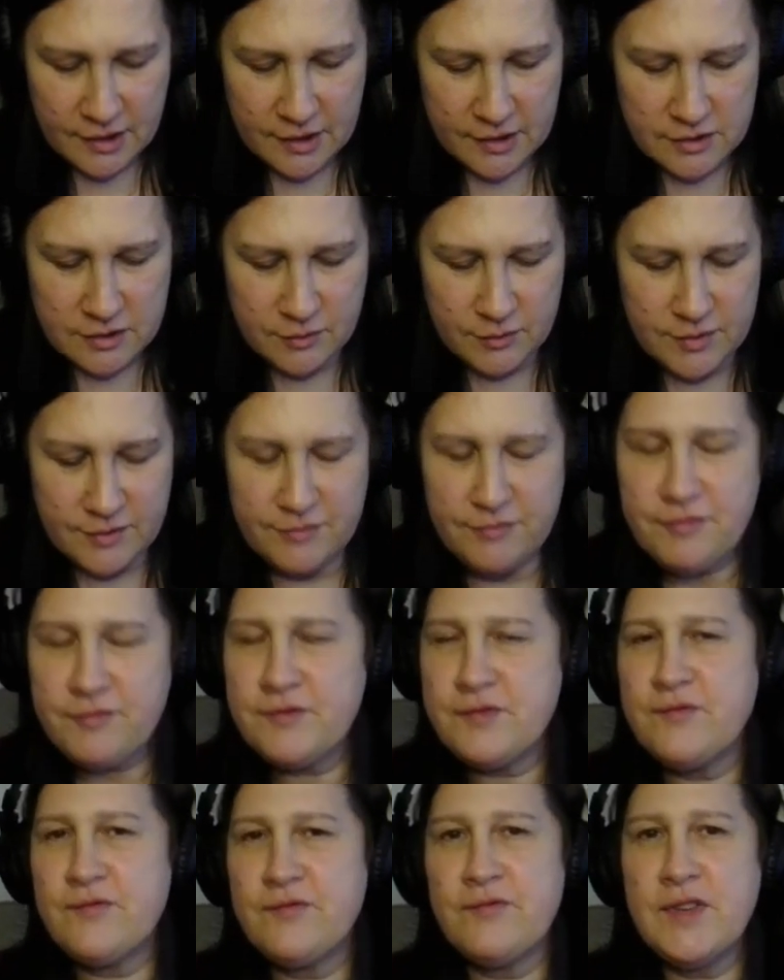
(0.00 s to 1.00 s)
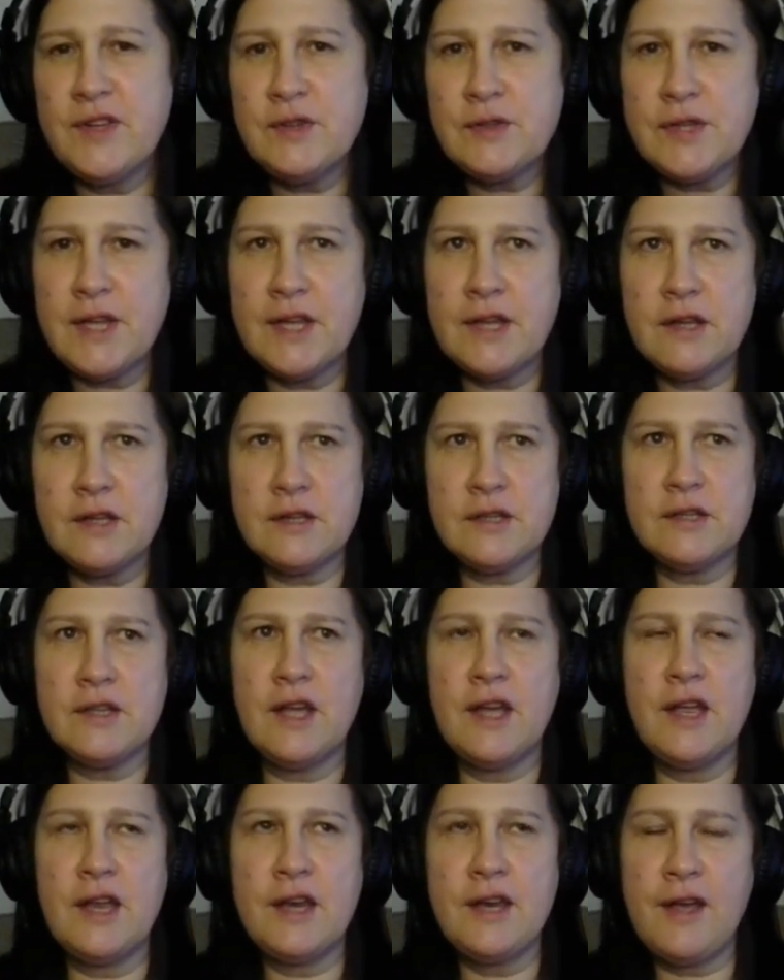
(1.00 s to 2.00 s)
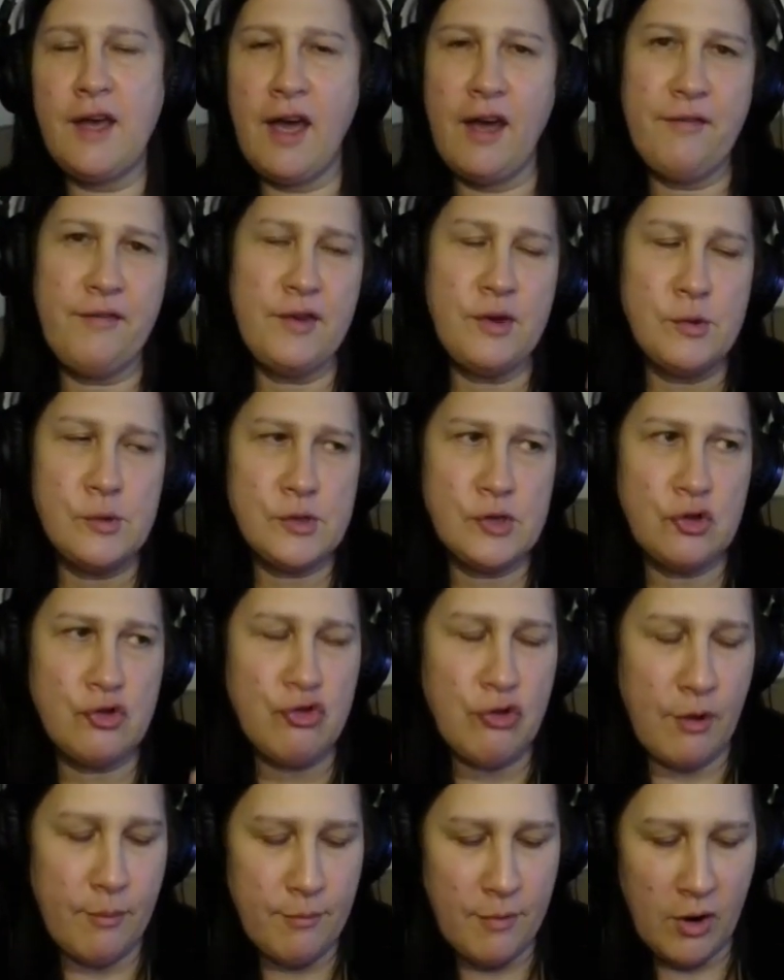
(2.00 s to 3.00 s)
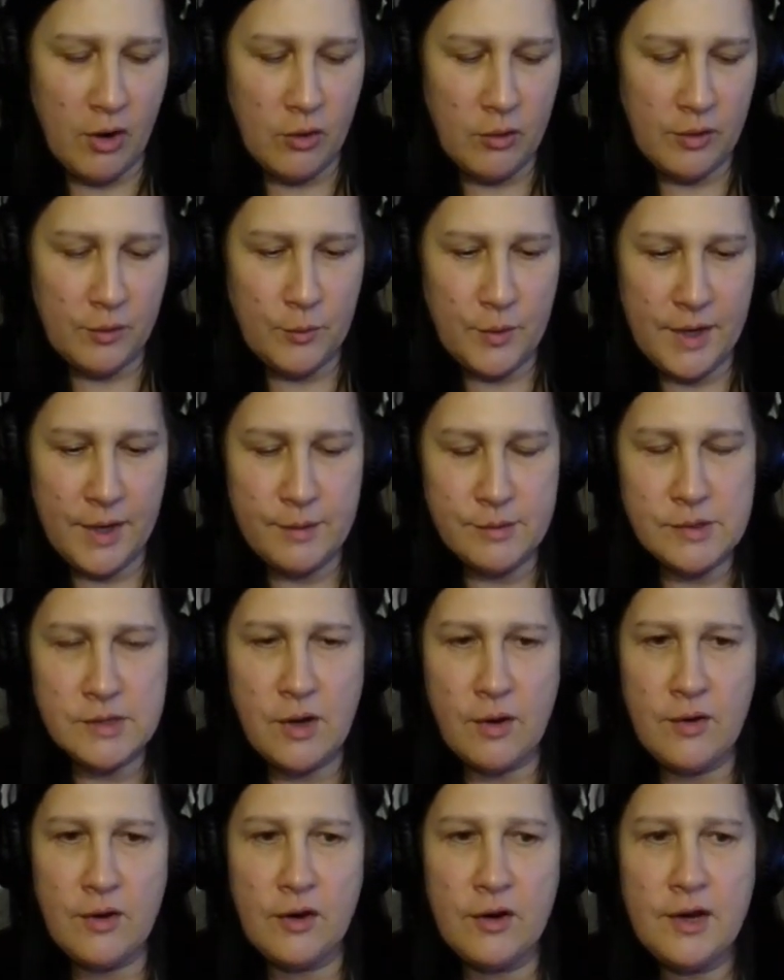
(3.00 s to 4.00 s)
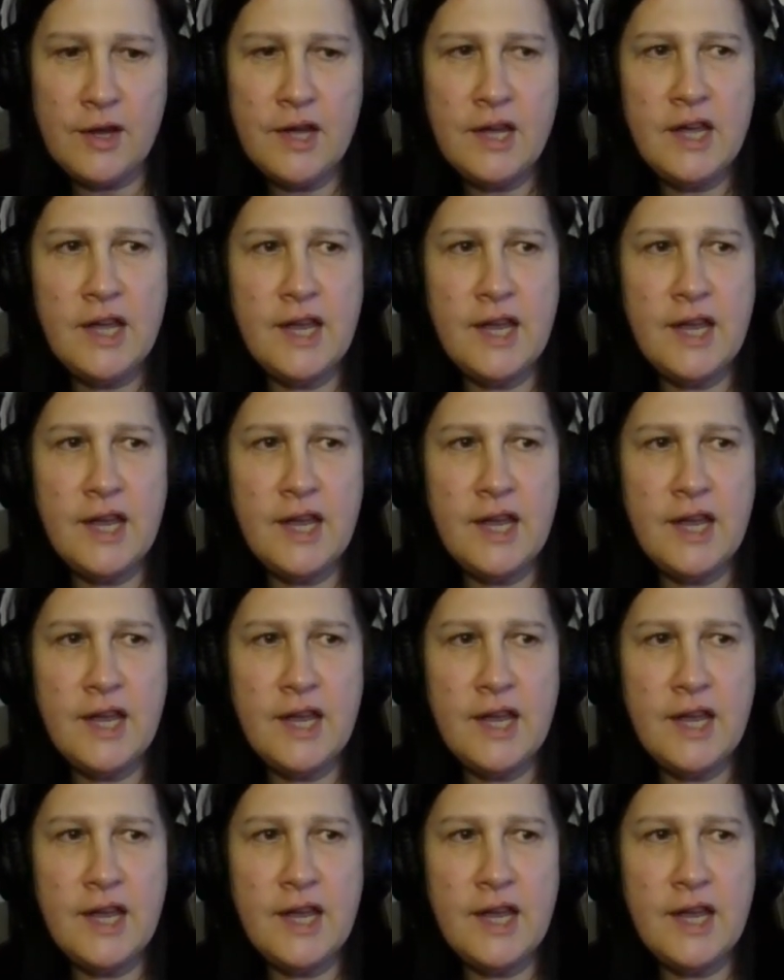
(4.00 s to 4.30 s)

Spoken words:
So it feels like I think there was a drum roll when that was going on.